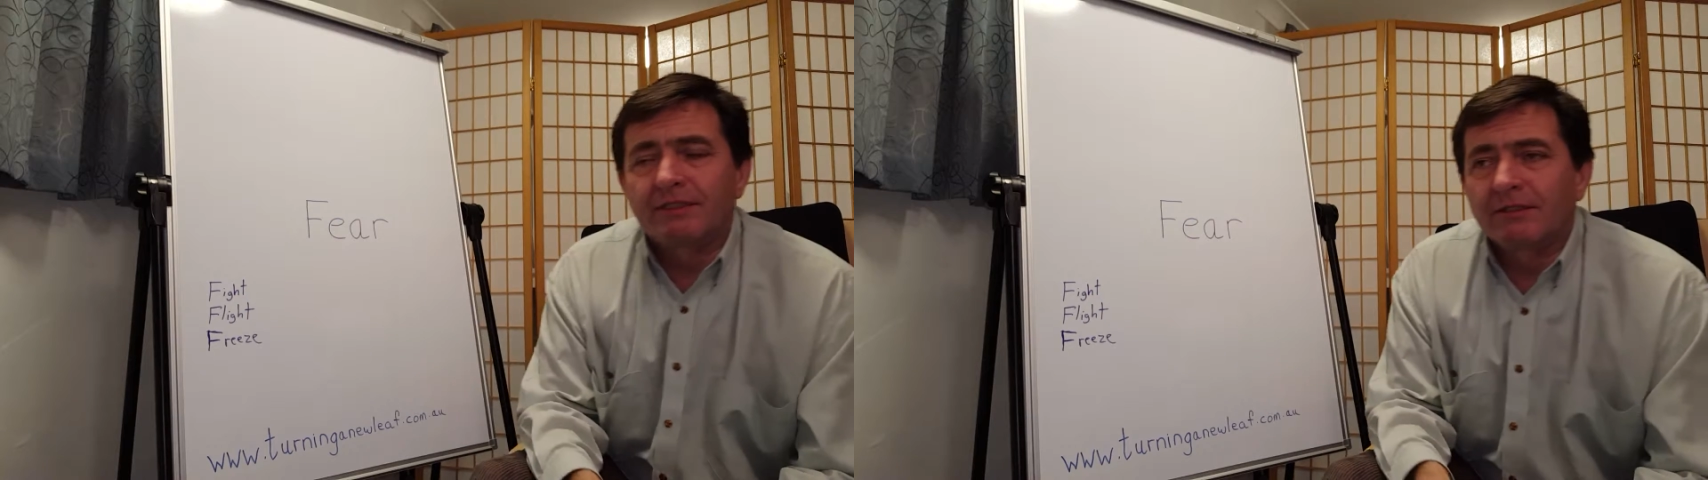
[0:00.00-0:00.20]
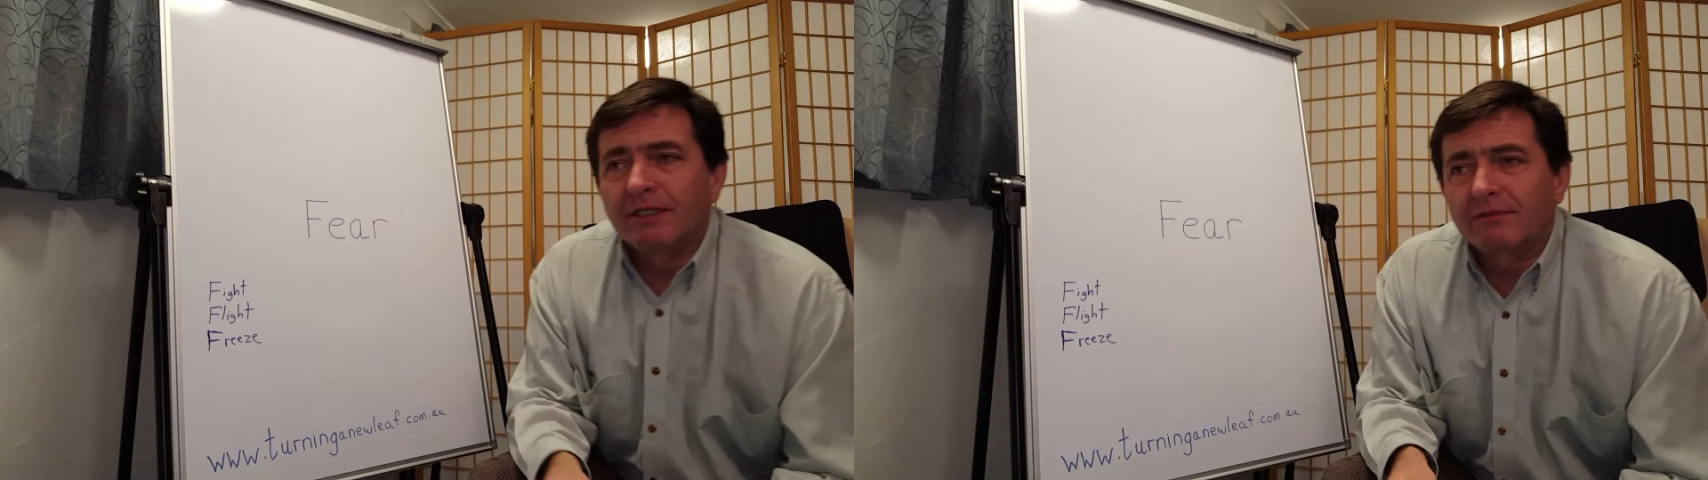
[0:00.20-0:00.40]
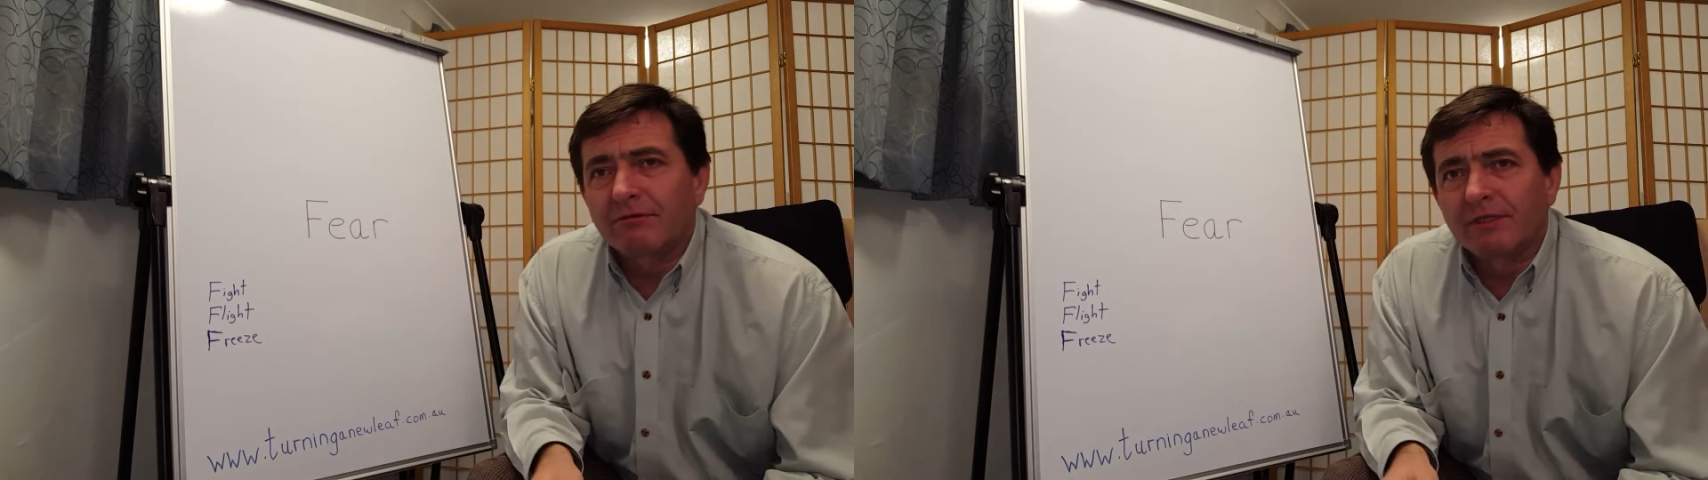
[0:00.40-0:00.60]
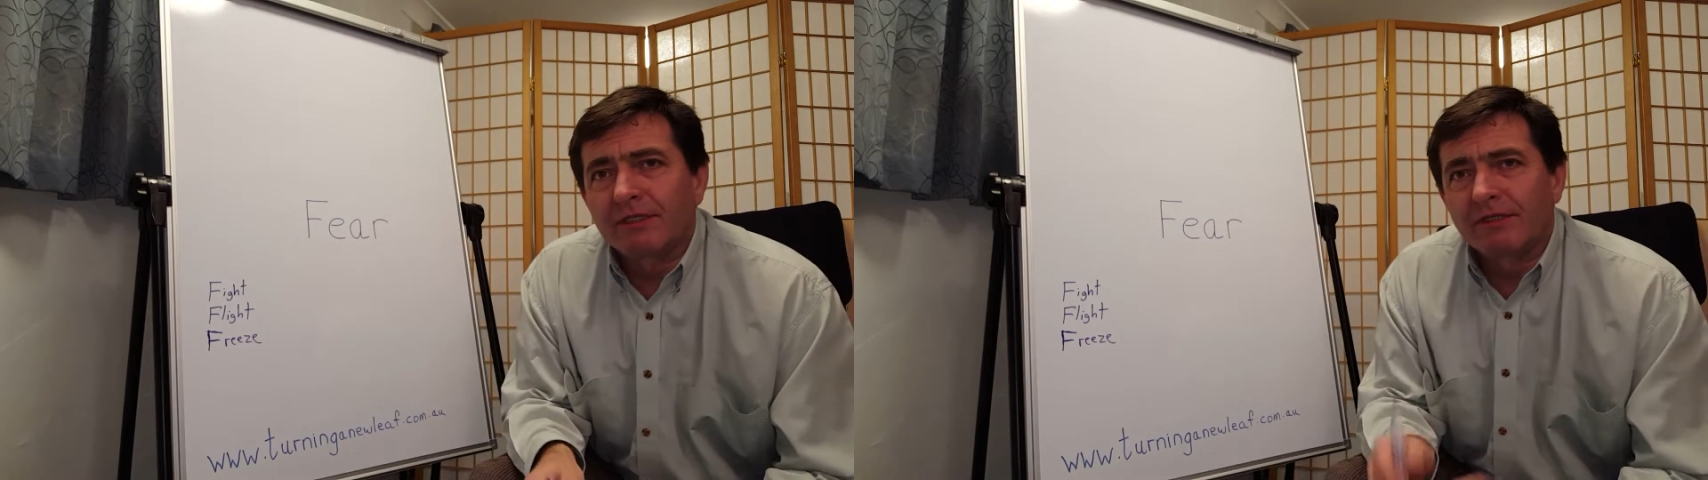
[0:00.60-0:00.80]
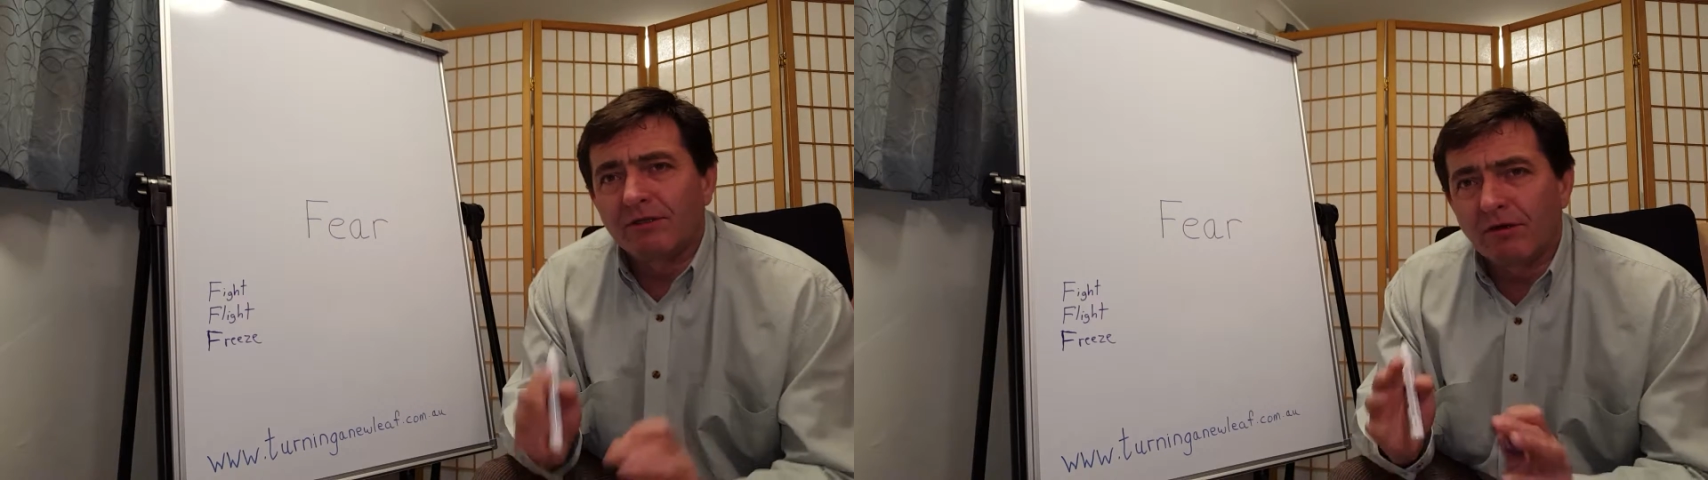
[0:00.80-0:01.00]
So that's one of
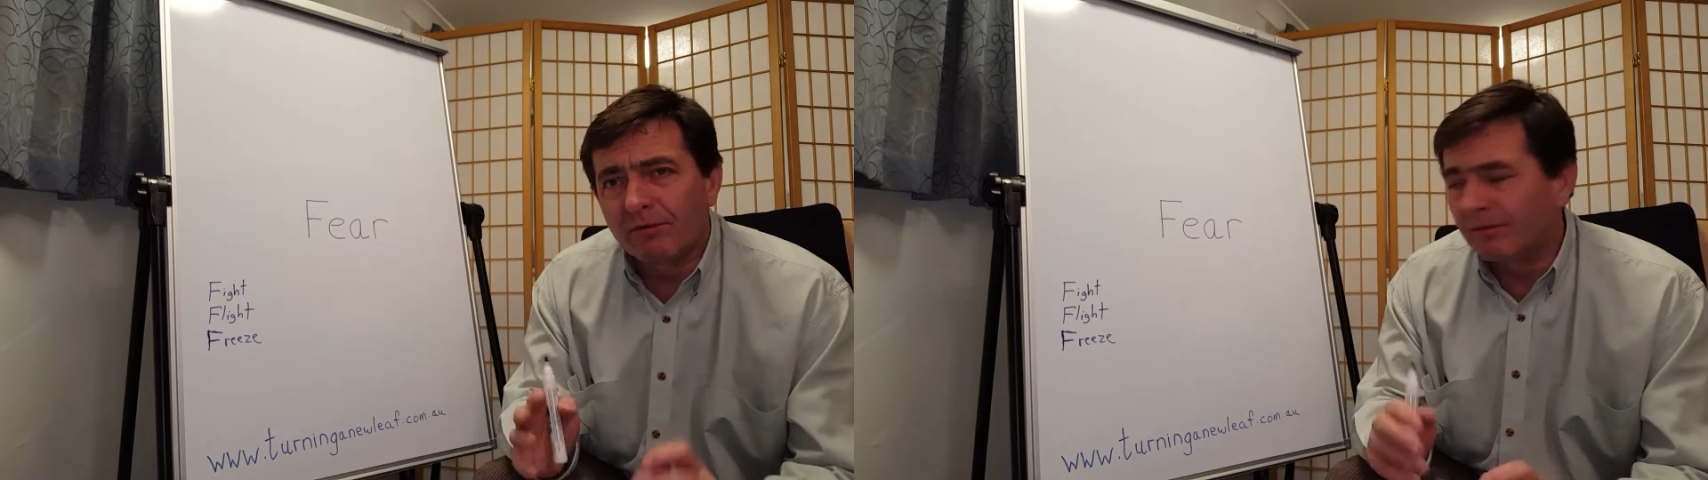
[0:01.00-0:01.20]
the normal